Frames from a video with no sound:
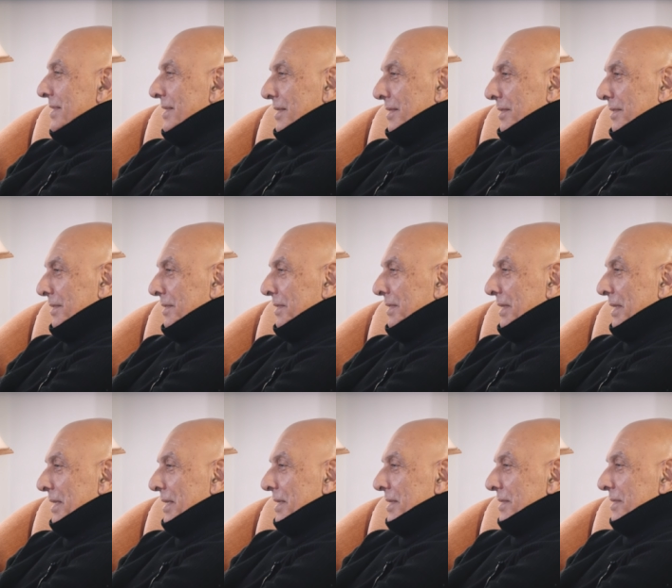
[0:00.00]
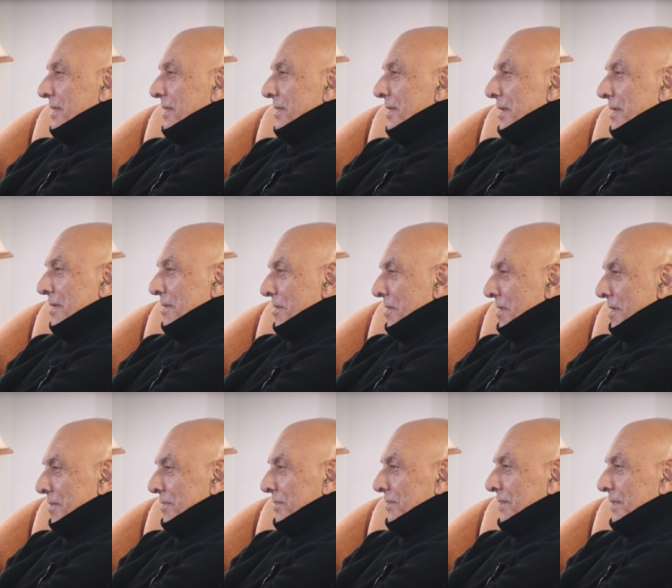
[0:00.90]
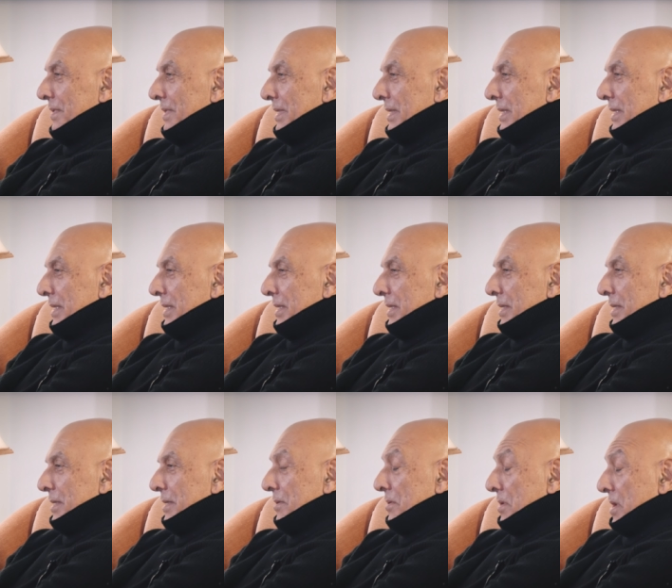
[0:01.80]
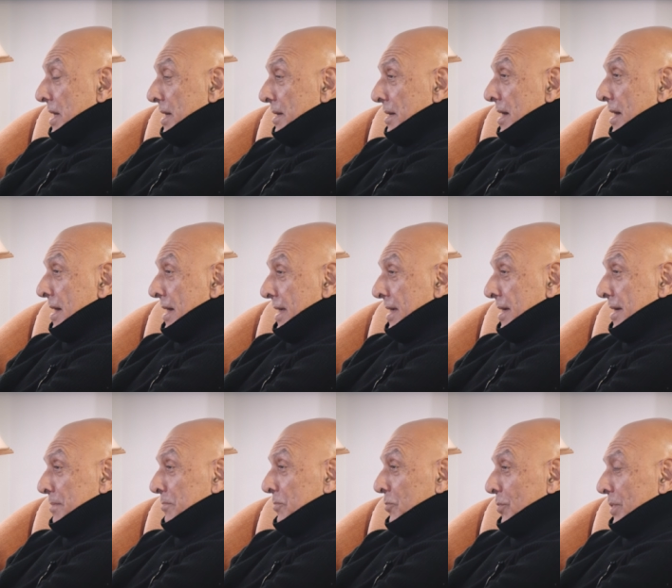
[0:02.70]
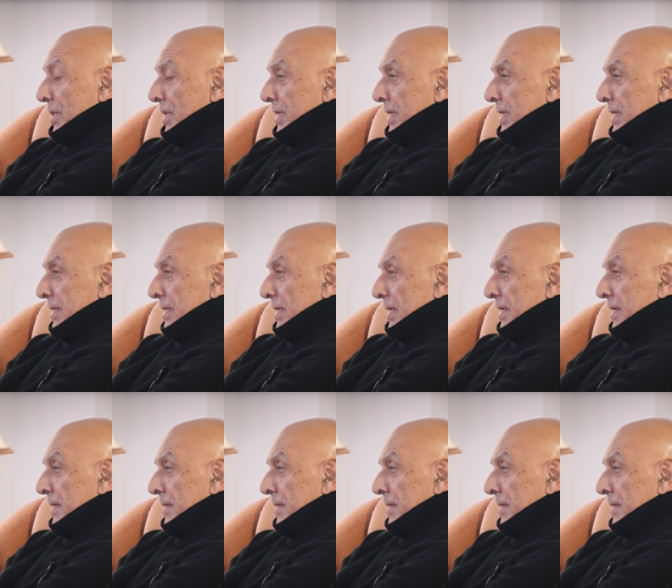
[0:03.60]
thing that I love, or I am really